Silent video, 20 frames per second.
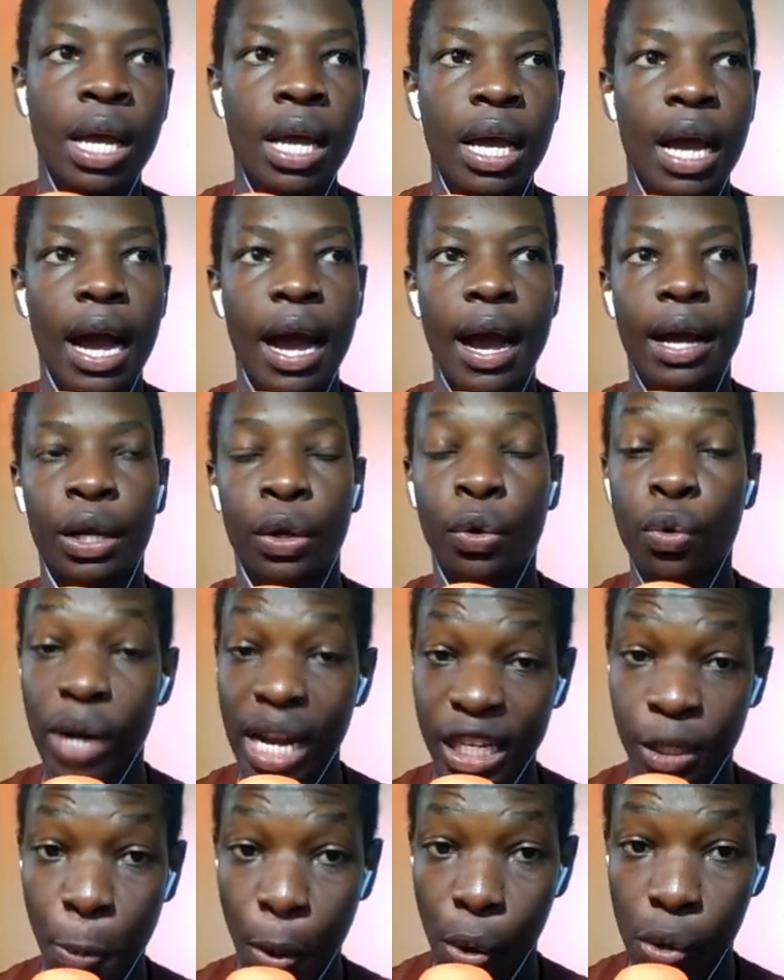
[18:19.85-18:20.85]
Guna
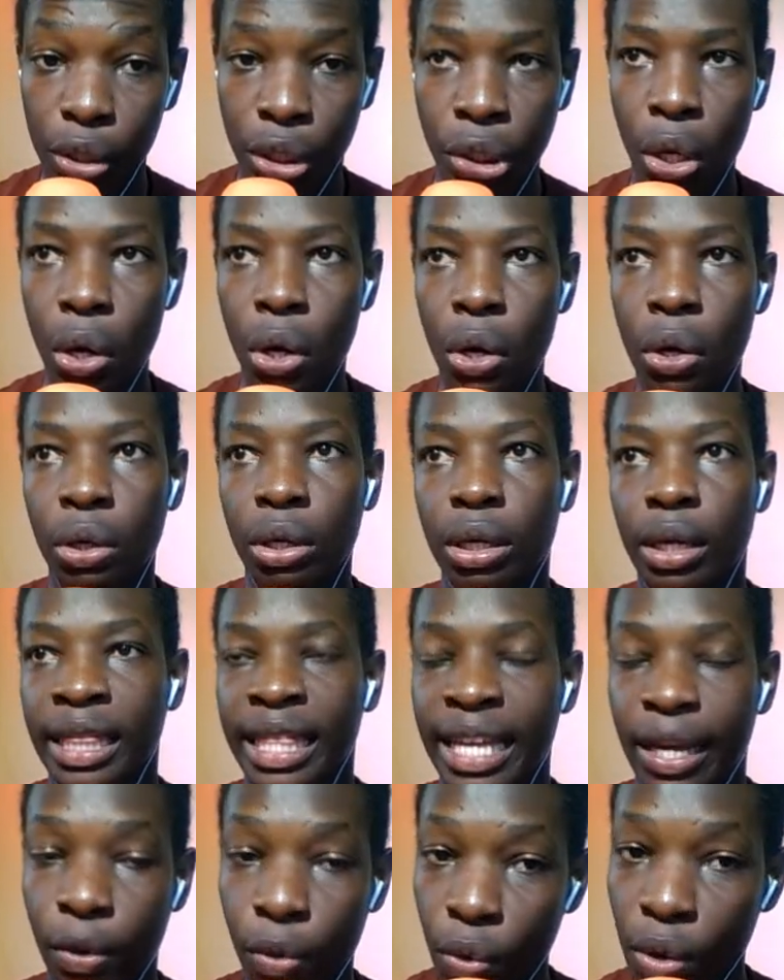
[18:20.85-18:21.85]
Small Talk,
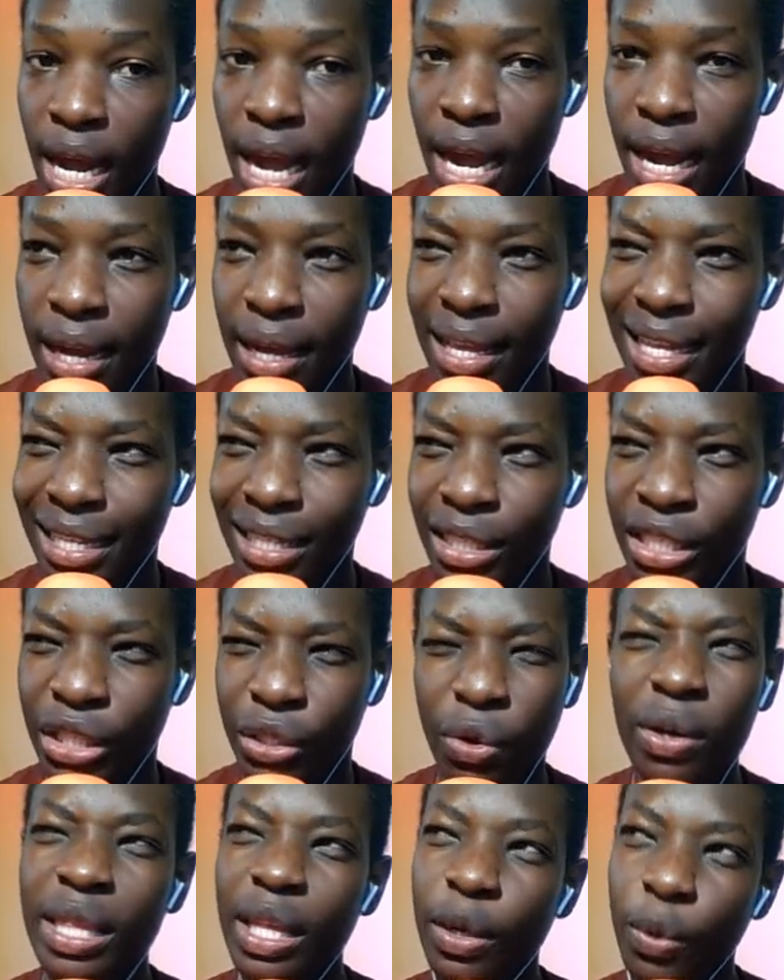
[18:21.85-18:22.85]
the Guna, she's
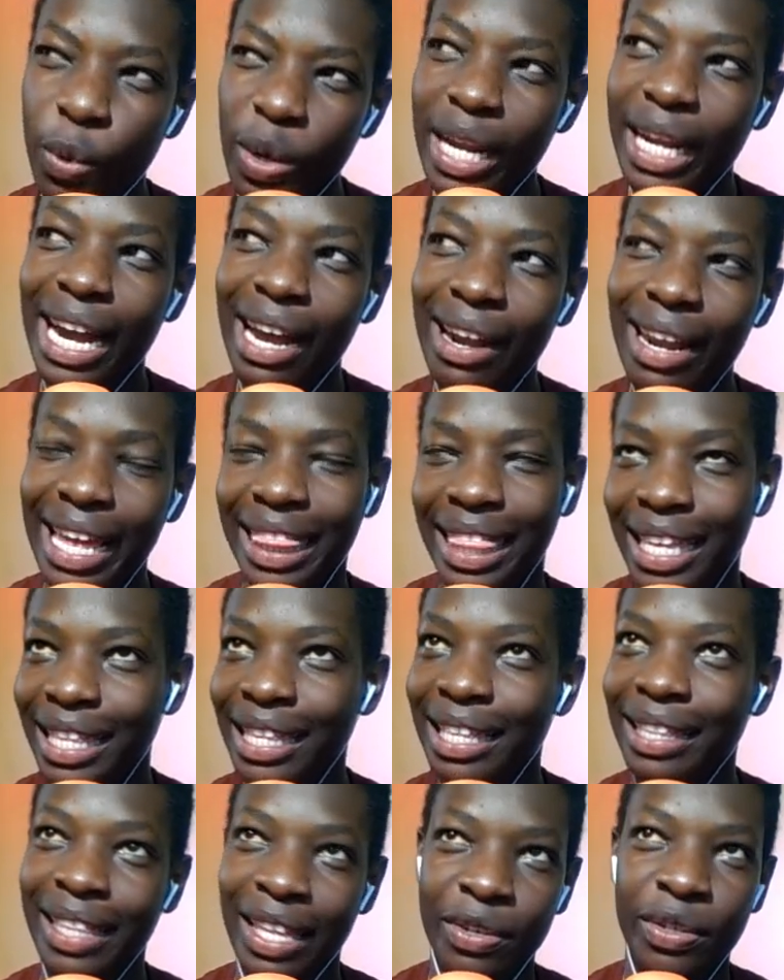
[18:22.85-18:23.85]
called the Guna Girl. I
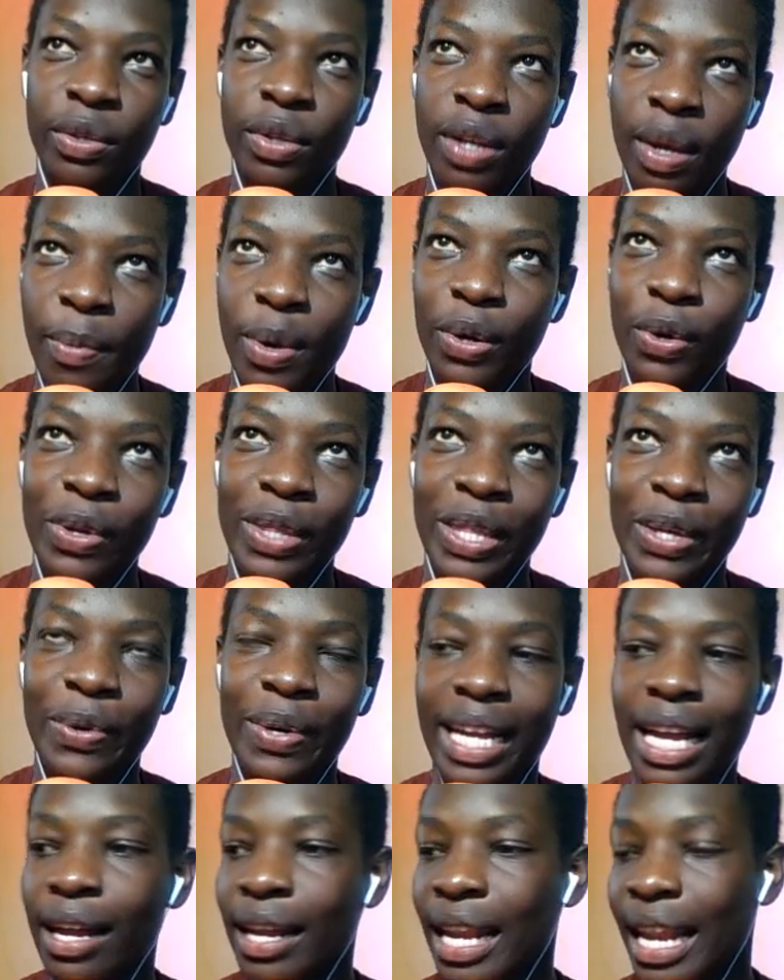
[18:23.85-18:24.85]
think there's someone called the Guna
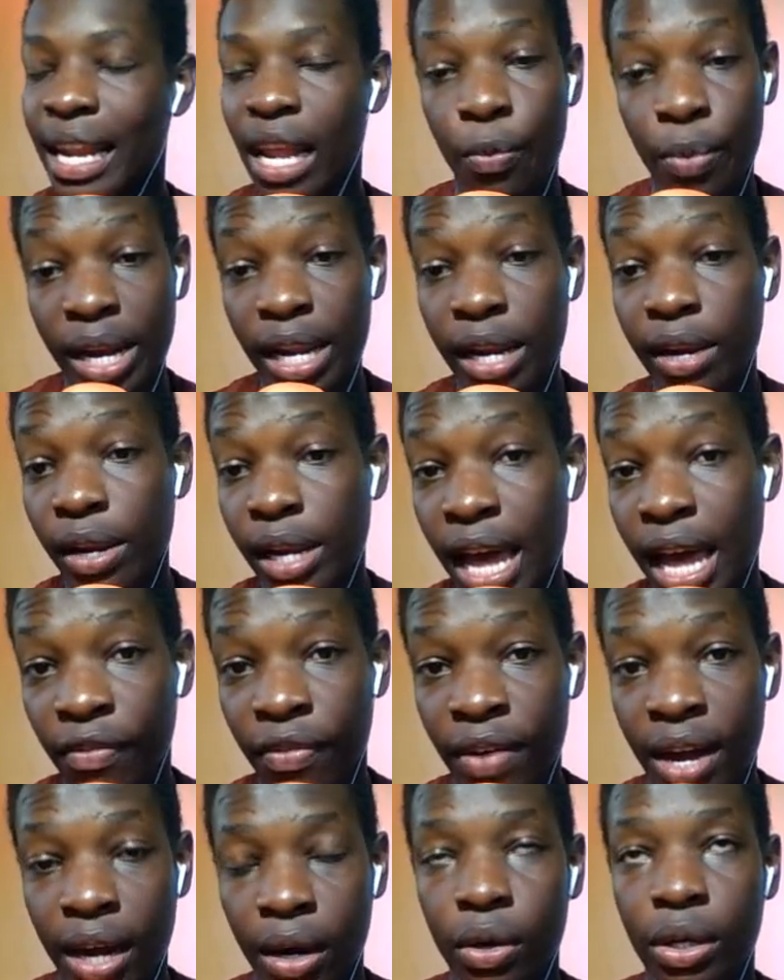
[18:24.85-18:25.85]
Girl, and they really love
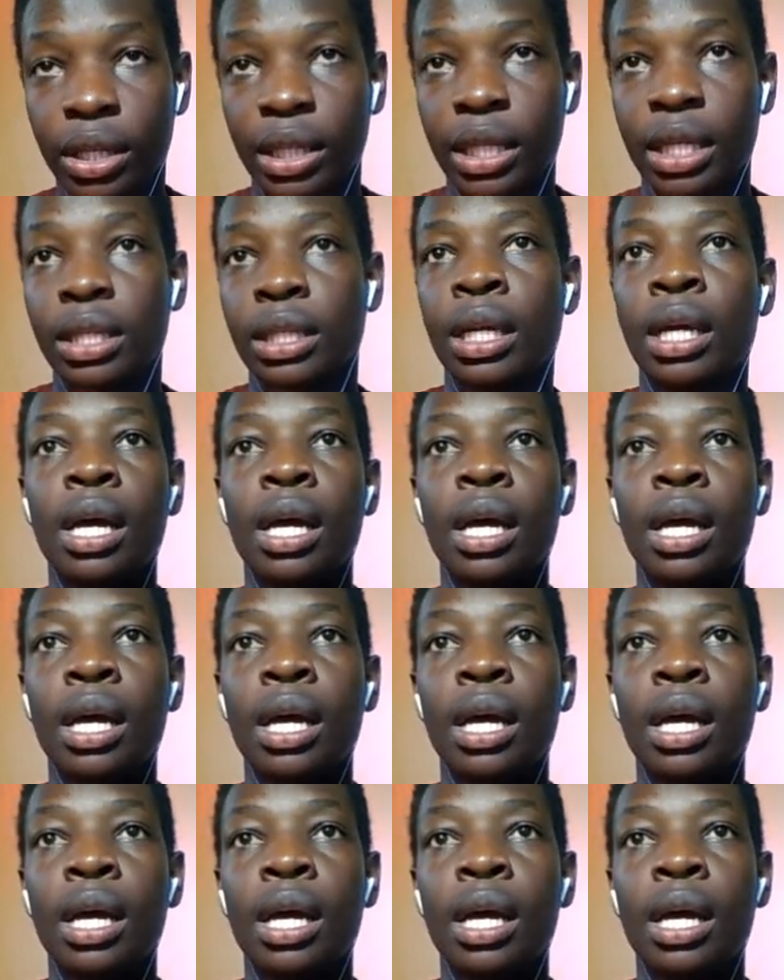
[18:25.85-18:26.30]
her content.